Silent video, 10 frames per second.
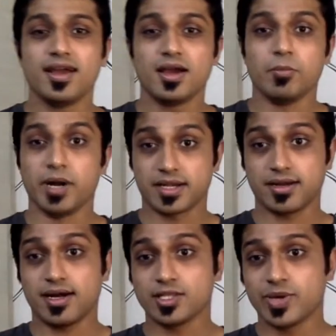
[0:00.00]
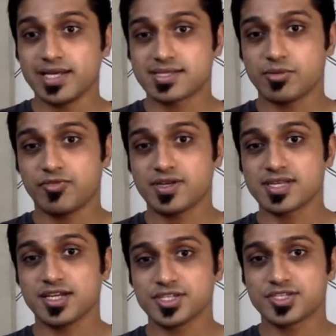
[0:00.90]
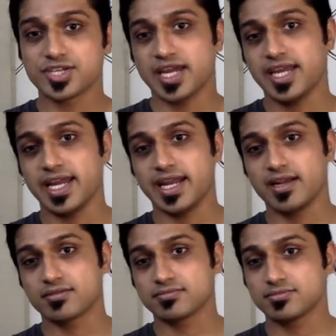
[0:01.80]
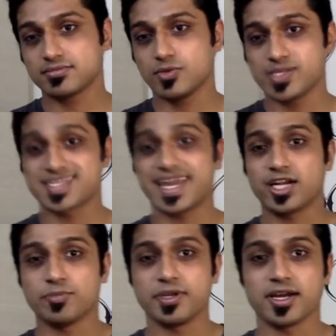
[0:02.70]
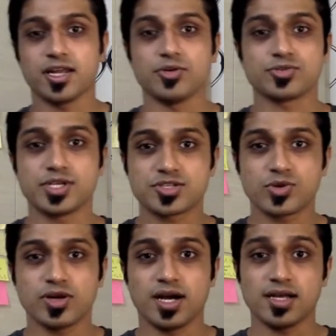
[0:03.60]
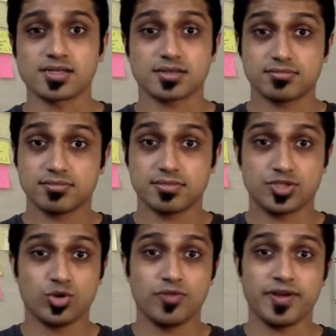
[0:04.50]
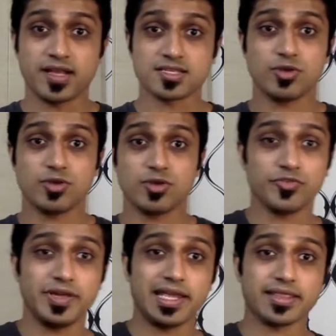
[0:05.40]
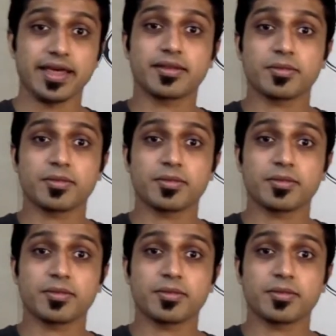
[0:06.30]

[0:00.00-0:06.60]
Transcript: But otherwise, some of us are just shy and we're scared to pray aloud. So I just want to ask, show of hands, how many of you feel like that?